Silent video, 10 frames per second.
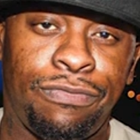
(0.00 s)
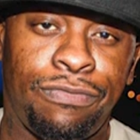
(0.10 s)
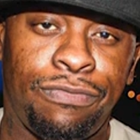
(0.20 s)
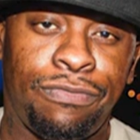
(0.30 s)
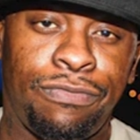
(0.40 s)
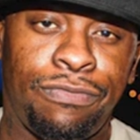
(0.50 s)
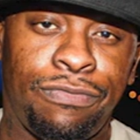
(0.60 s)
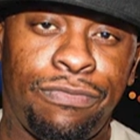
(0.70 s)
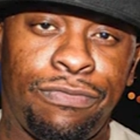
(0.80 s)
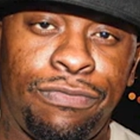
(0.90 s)

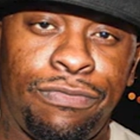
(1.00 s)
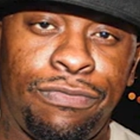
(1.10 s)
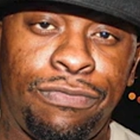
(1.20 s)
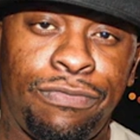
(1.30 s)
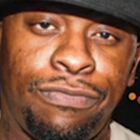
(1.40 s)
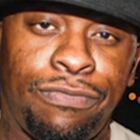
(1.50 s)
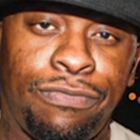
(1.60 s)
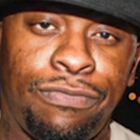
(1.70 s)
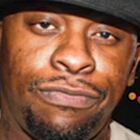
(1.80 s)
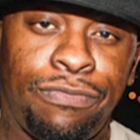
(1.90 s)

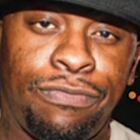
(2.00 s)
No words are spoken by the person on screen.